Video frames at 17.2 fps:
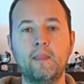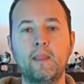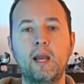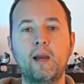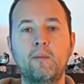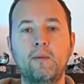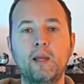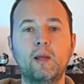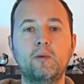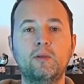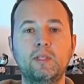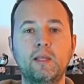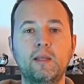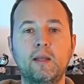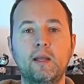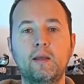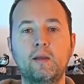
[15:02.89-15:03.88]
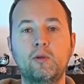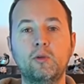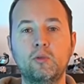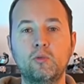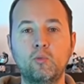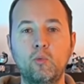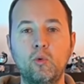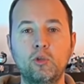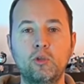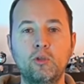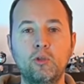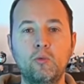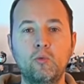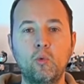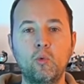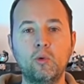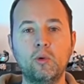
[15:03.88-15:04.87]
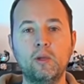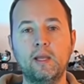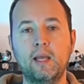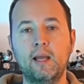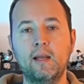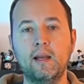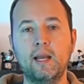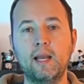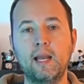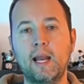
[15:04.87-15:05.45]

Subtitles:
I've now seen that it just washes the roller again